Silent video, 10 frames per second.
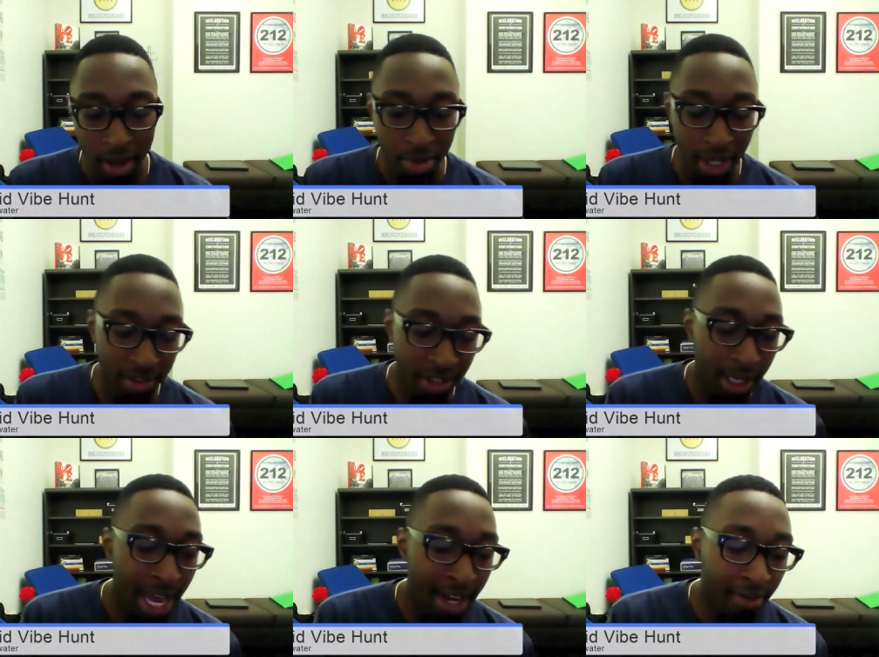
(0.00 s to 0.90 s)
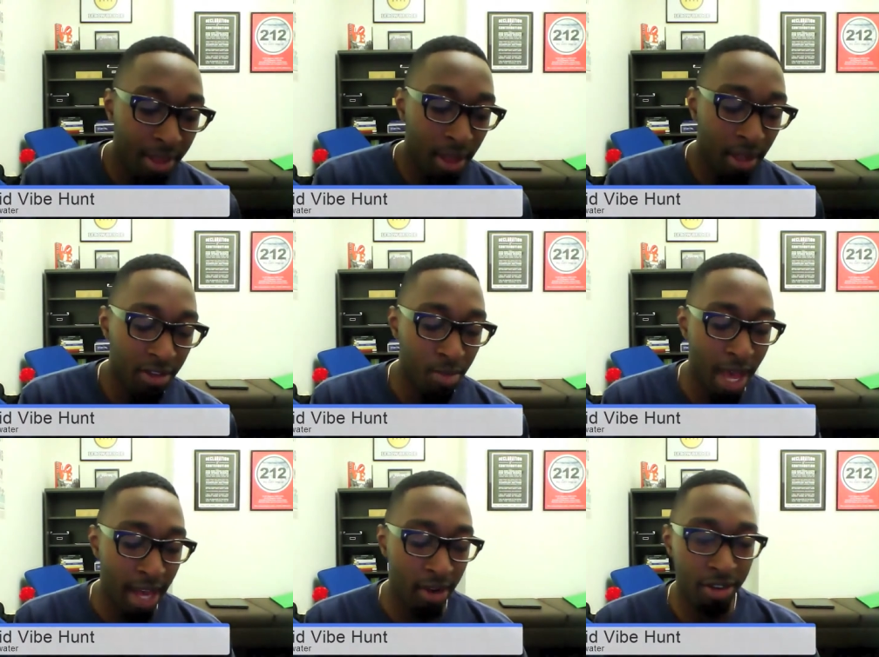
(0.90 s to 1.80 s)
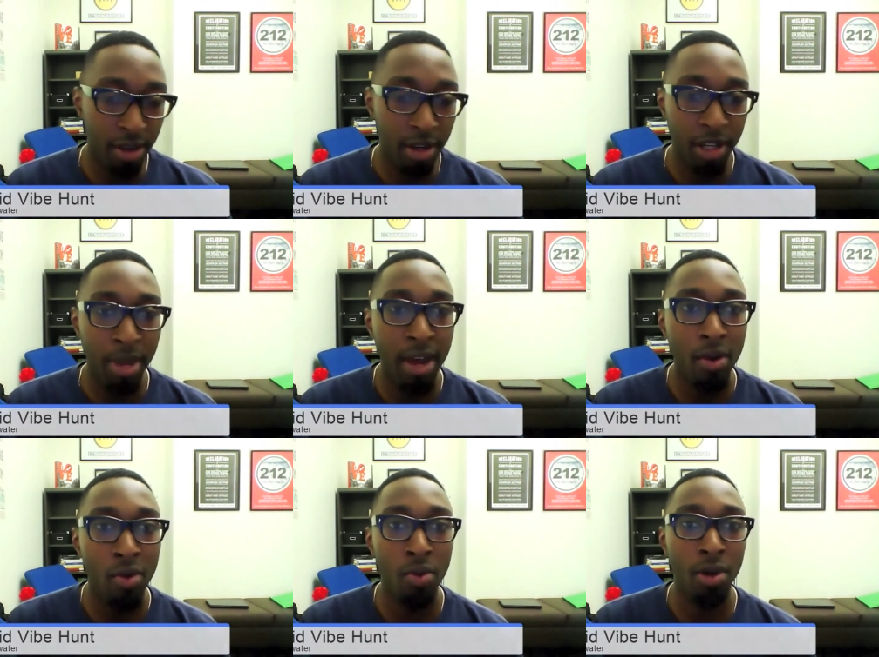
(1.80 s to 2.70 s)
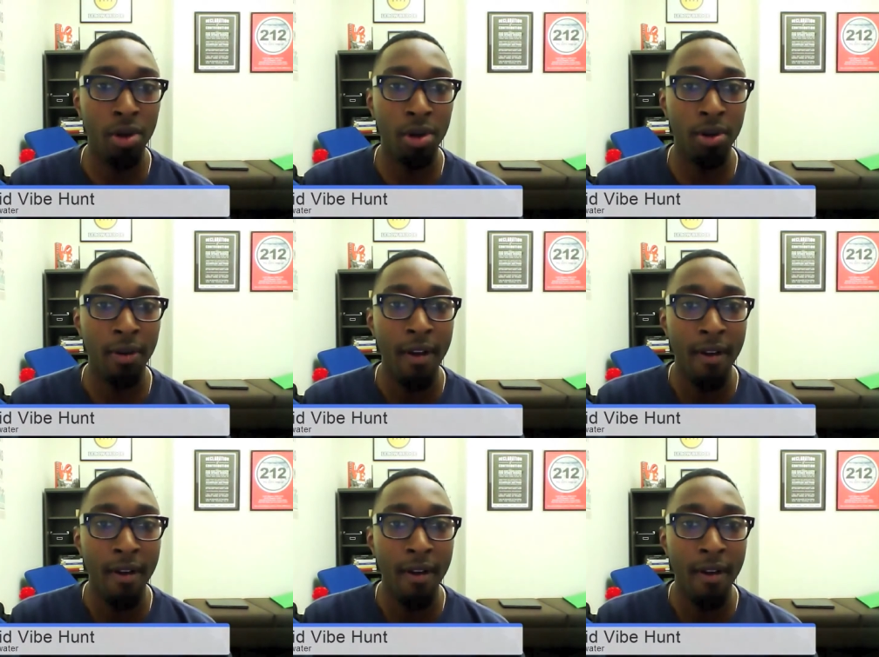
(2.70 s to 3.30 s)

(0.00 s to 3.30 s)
Because a lot of the things the backers talked about were